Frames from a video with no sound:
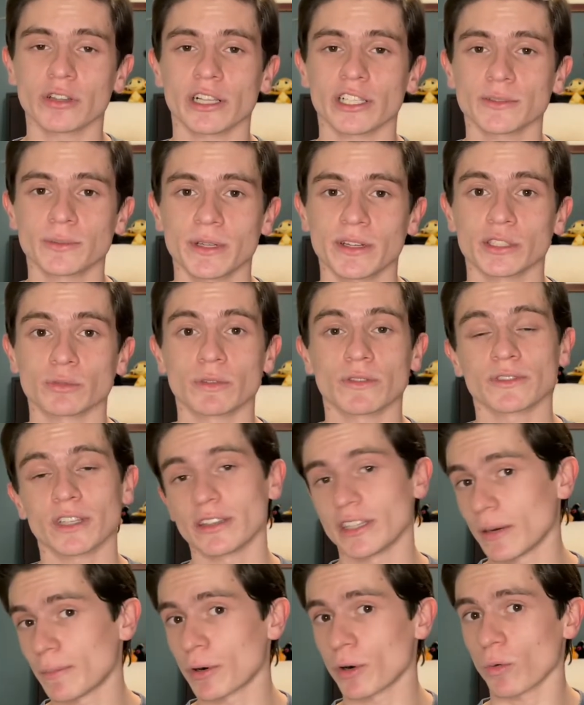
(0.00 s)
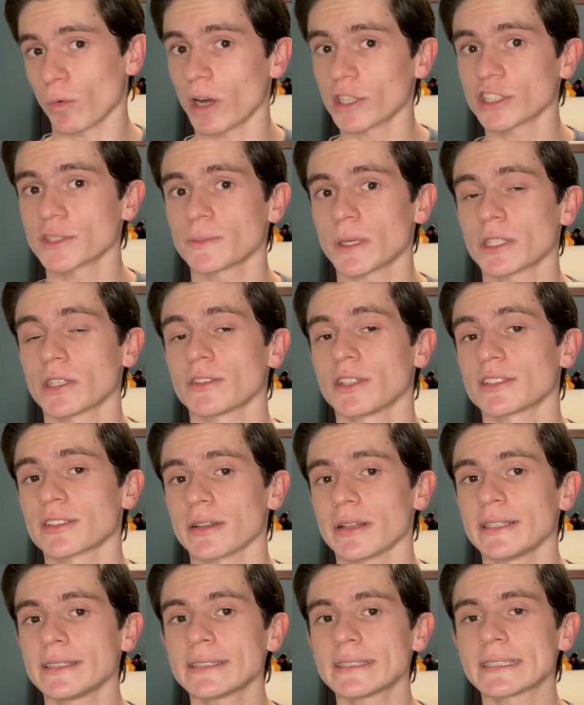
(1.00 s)
experience with the number 1 spot on this
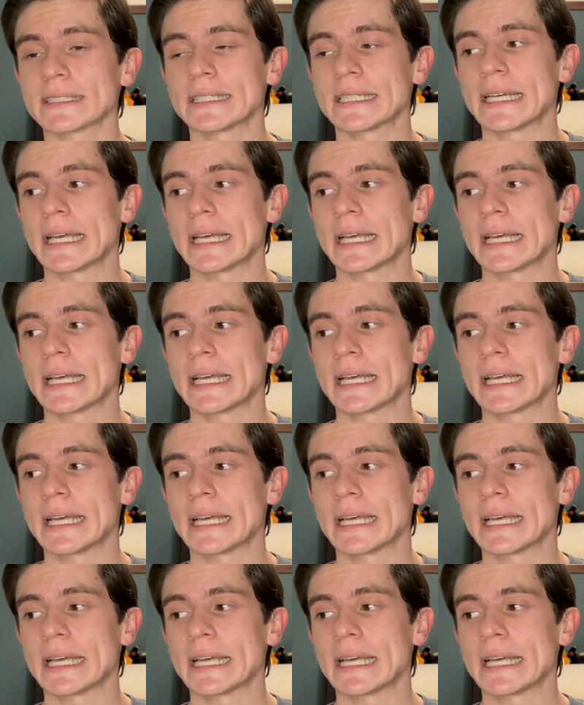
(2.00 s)
list,